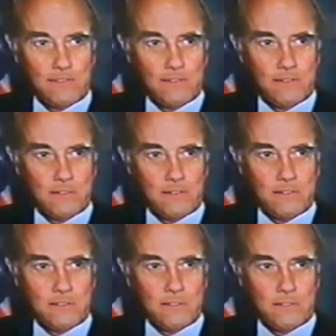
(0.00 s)

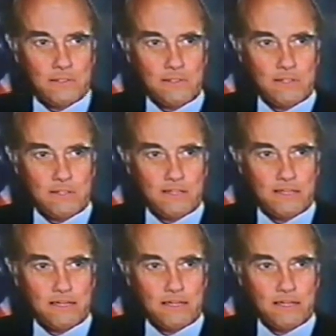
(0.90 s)

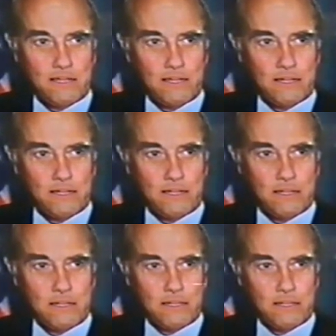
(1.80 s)

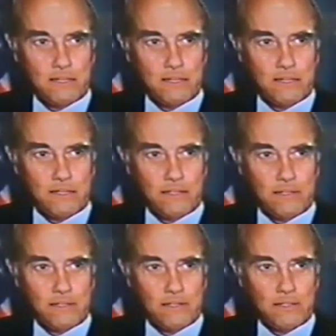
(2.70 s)

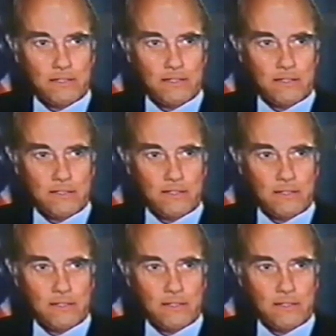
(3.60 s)
[no speech]